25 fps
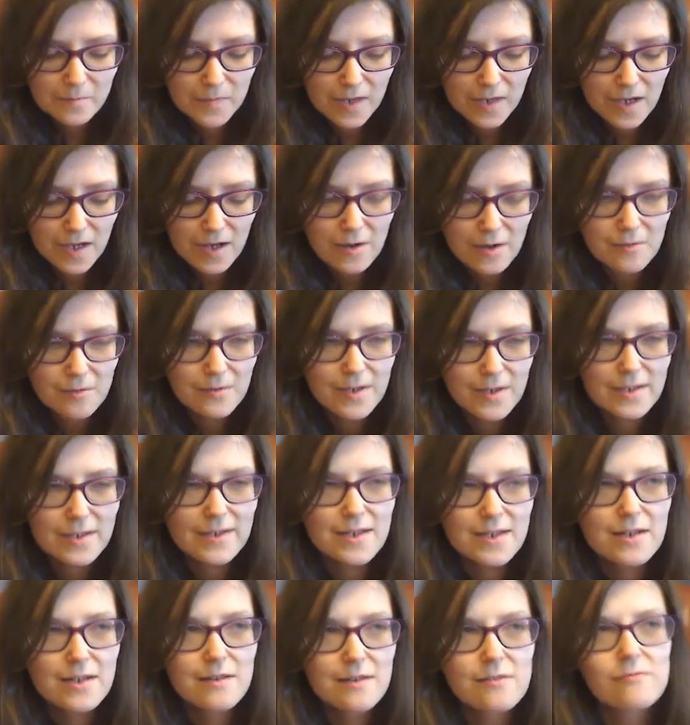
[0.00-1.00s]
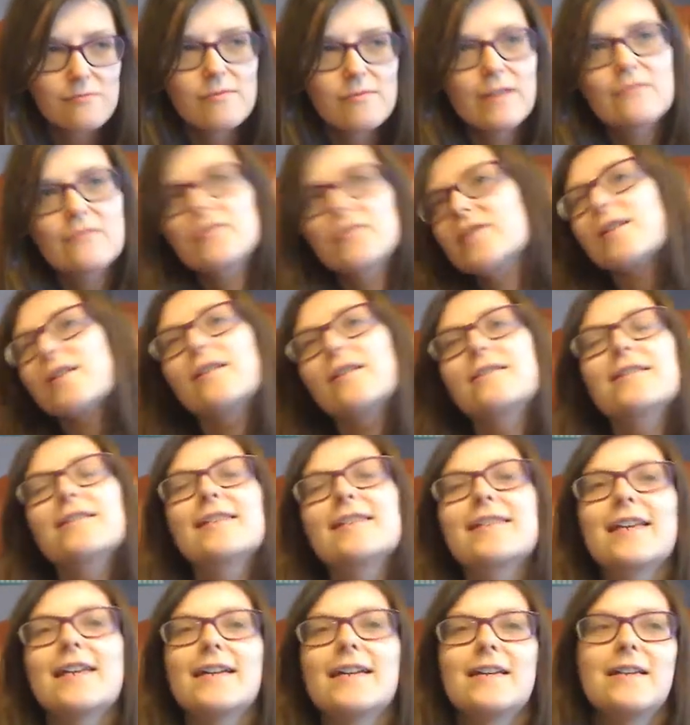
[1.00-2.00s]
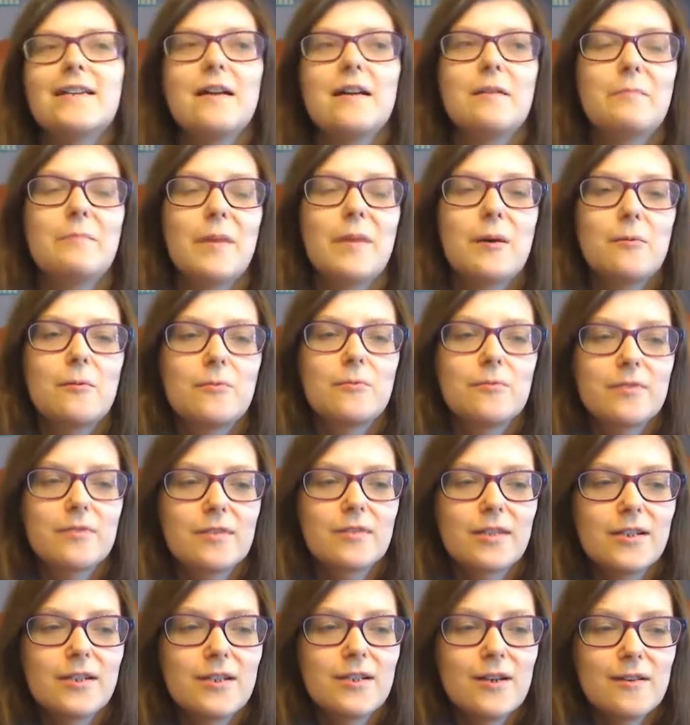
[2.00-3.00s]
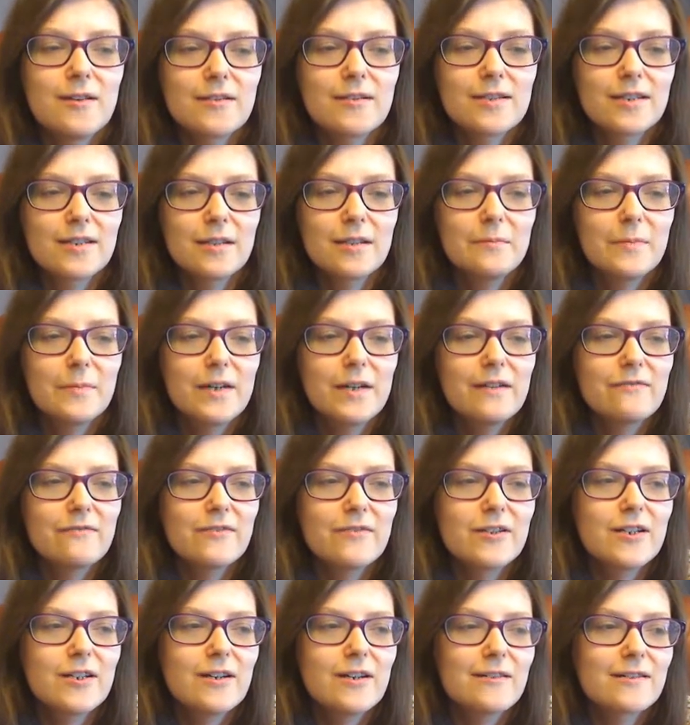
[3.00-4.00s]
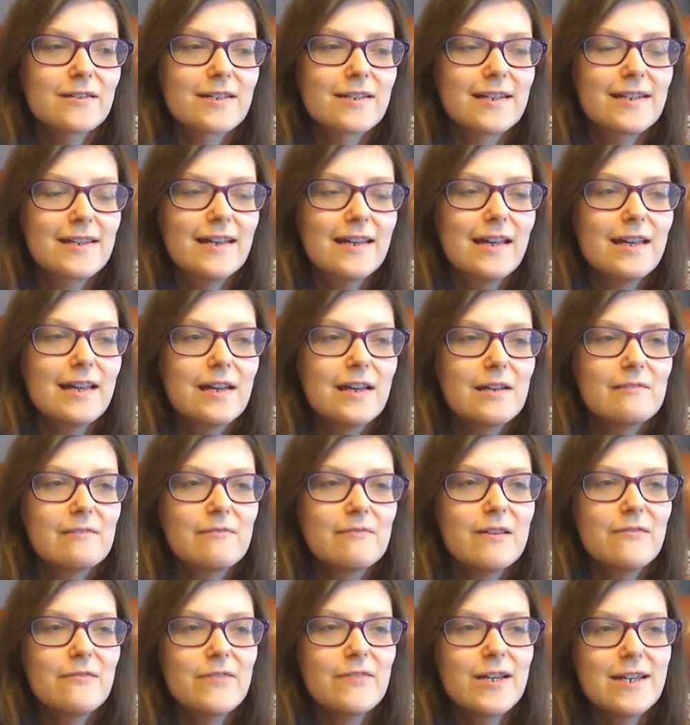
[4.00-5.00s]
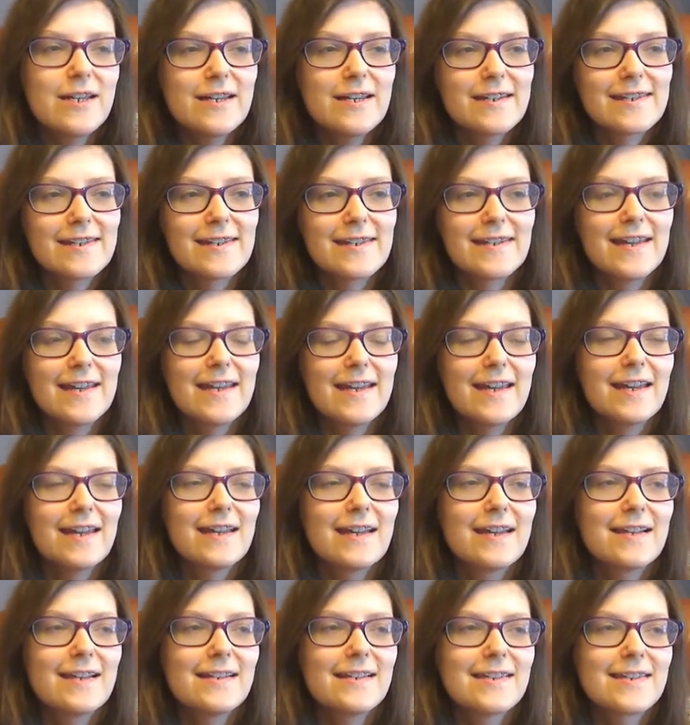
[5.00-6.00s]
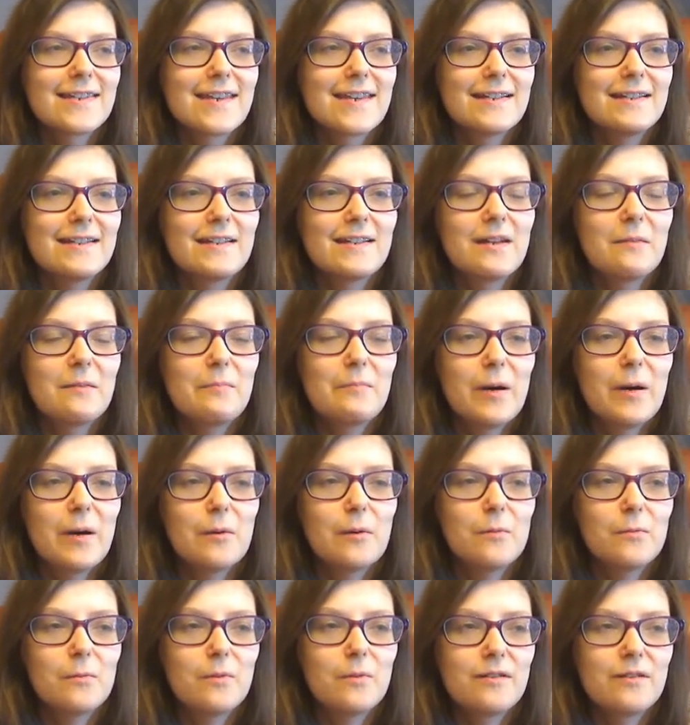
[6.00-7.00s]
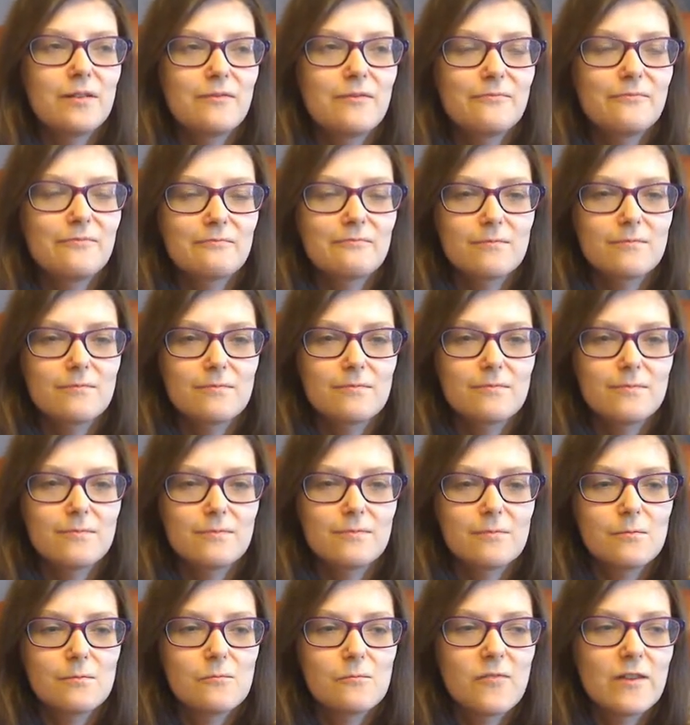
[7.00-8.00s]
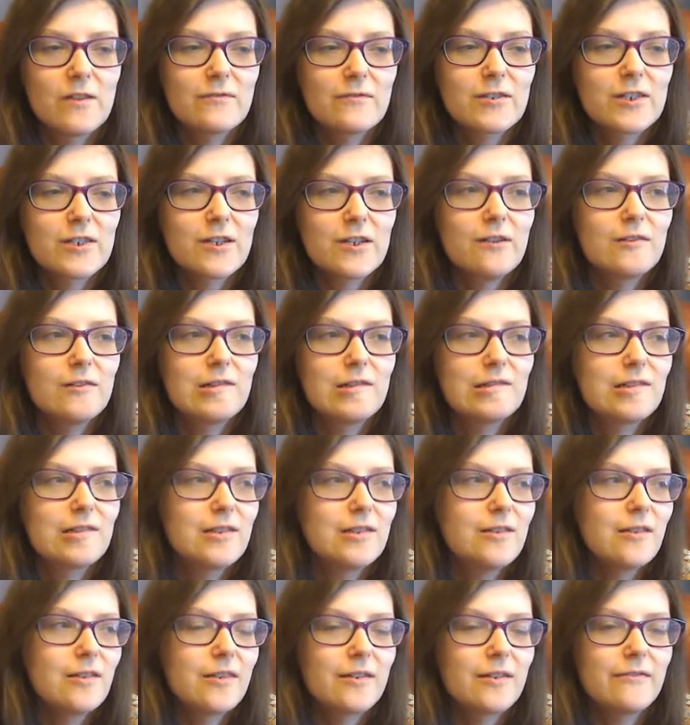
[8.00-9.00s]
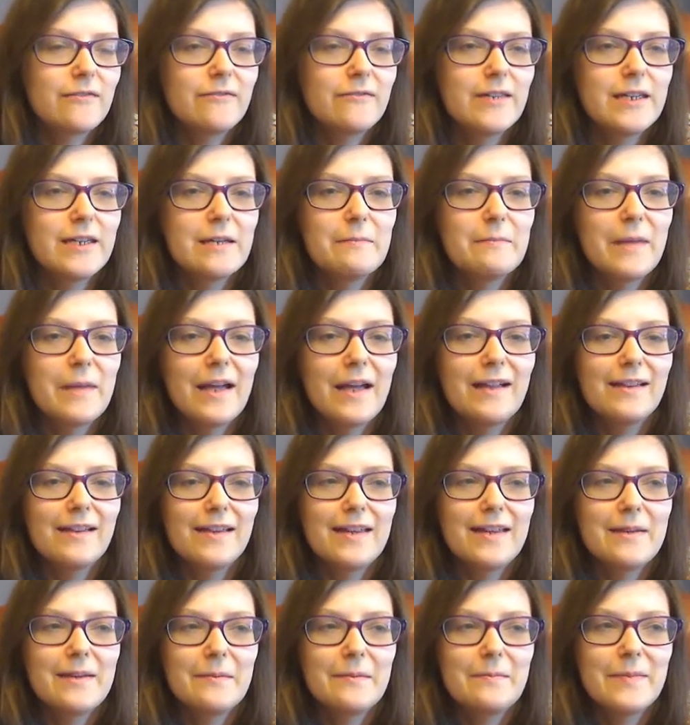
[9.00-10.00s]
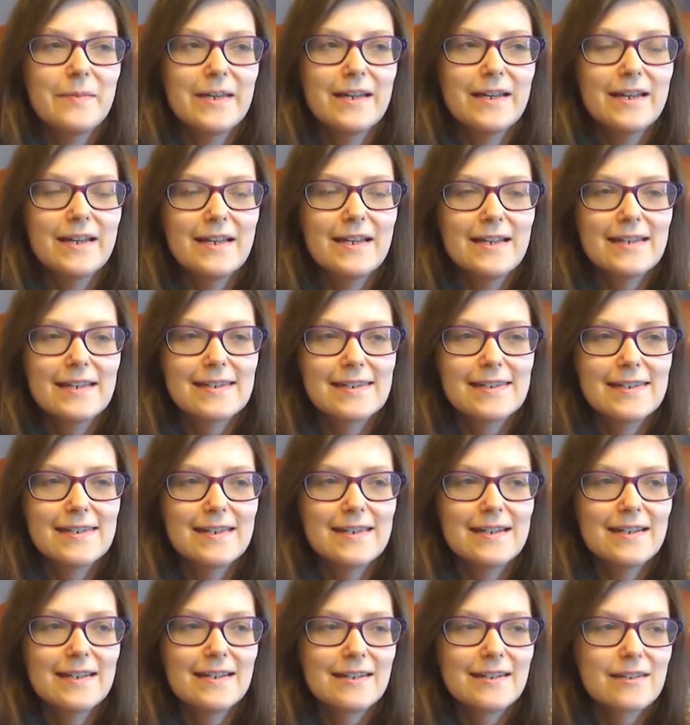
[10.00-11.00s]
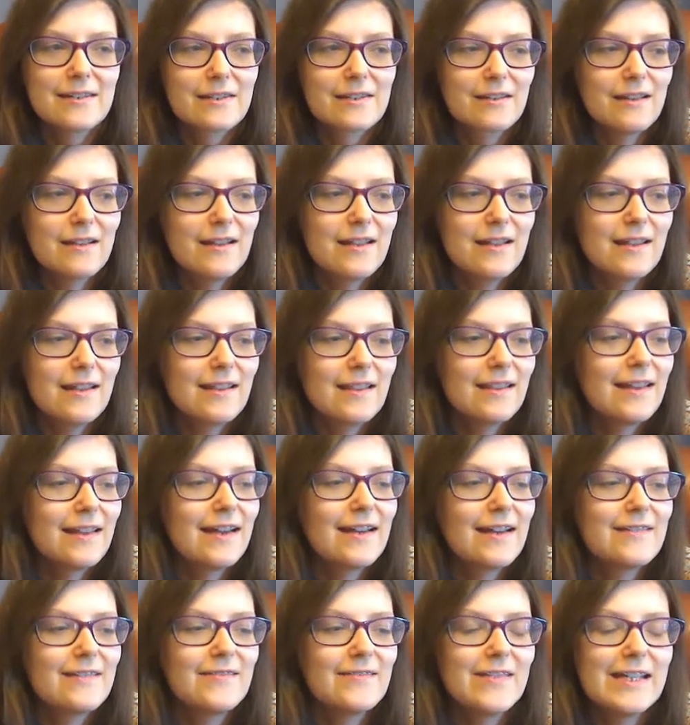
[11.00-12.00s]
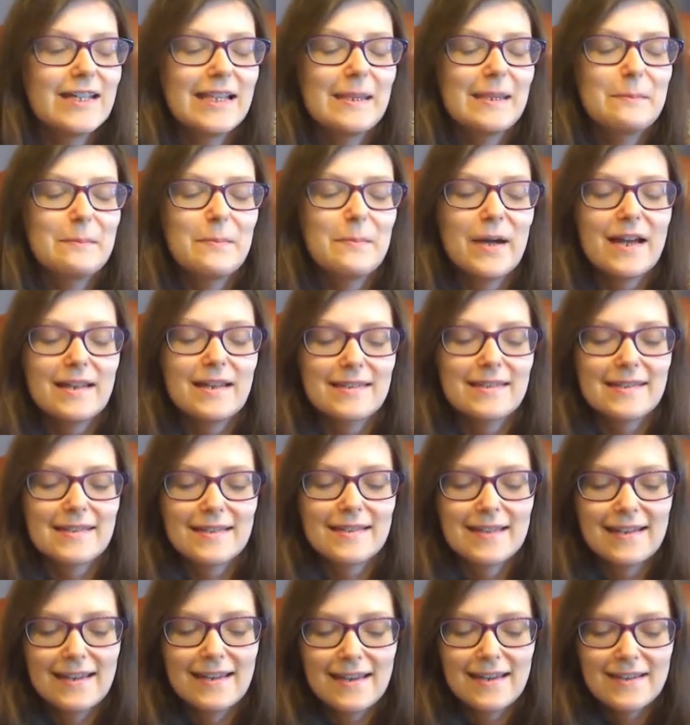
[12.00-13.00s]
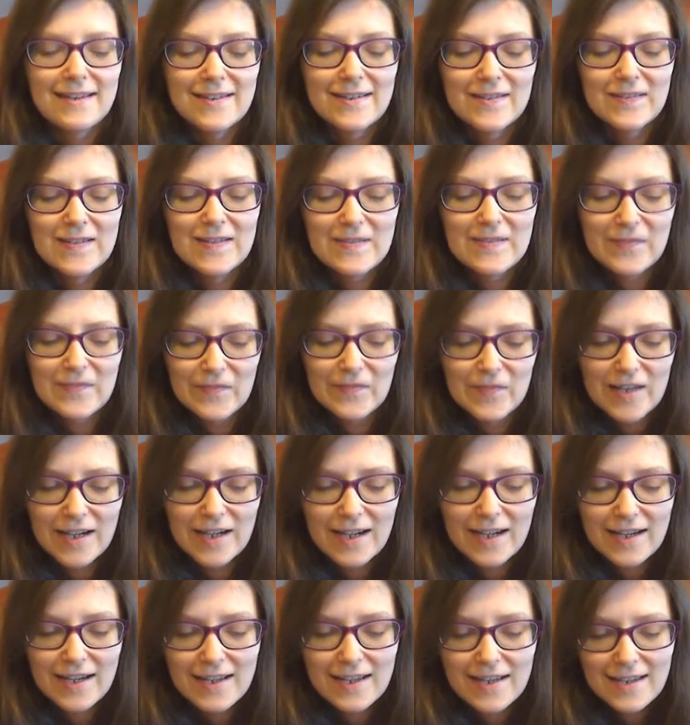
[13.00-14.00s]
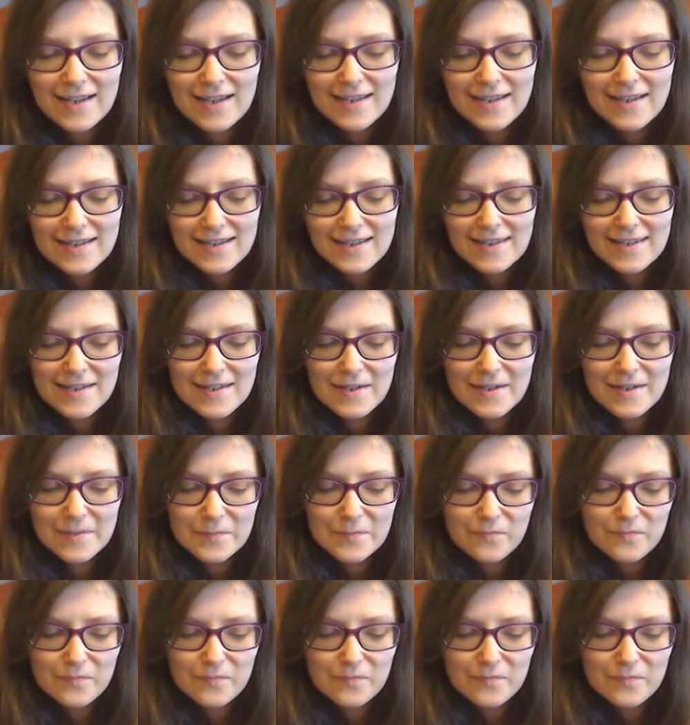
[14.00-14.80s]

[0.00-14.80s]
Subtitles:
"Oh, it's a Riv Song saying it about the doctor," but if the doctor reversed it and said it about one of Riv's song or another female, it'd be seen as like really bad, and I agree with that. So